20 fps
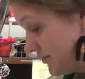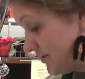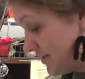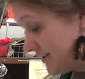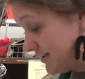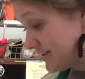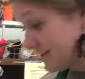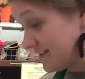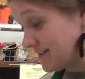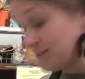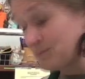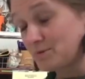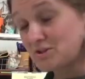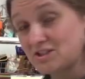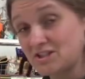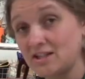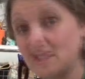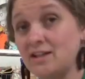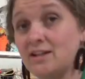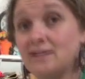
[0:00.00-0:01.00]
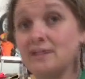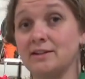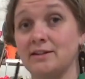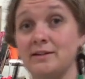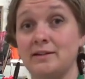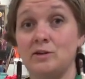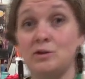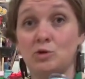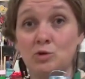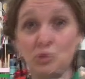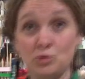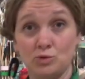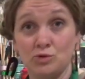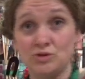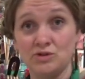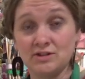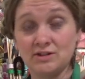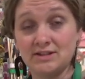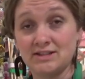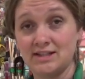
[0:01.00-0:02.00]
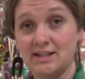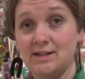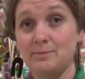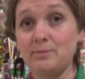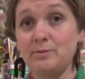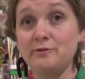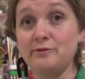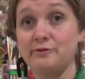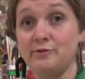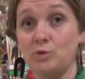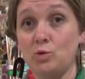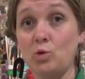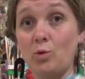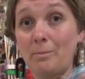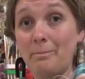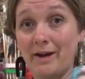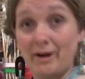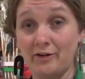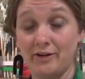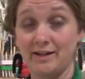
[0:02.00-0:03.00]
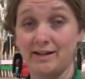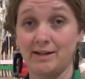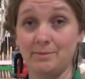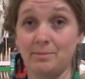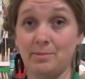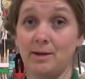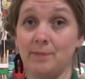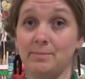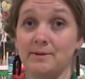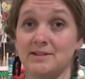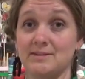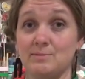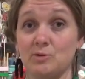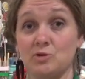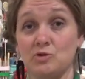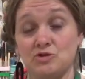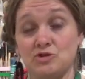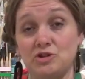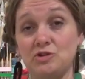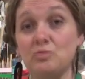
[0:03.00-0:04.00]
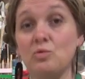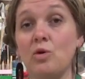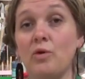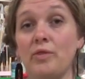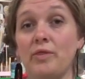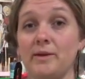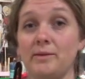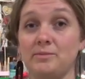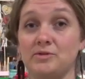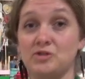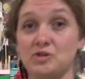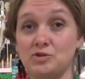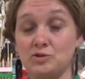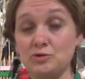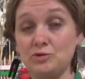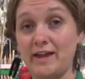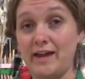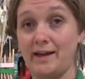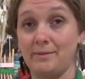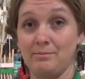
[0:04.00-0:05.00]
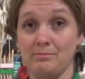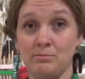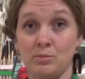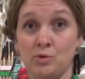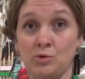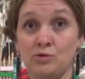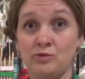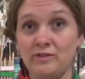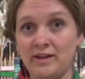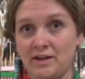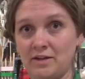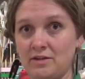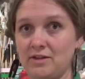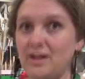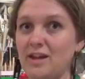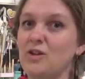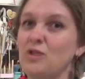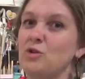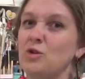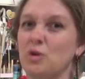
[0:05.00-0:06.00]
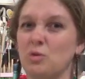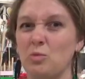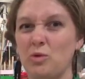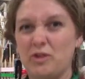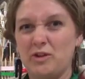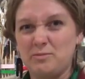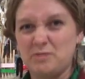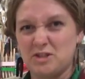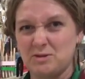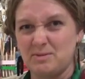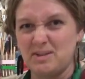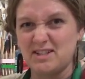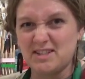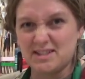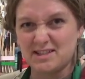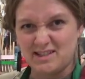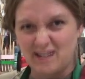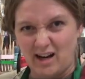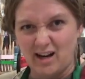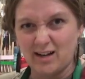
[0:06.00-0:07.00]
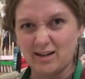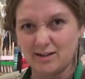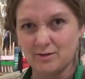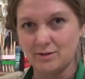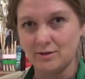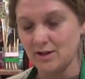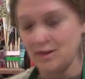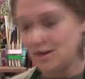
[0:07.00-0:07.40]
this is a particularly good tip for marionette puppets because you want them to do that moving thing. You don't want them to be stuck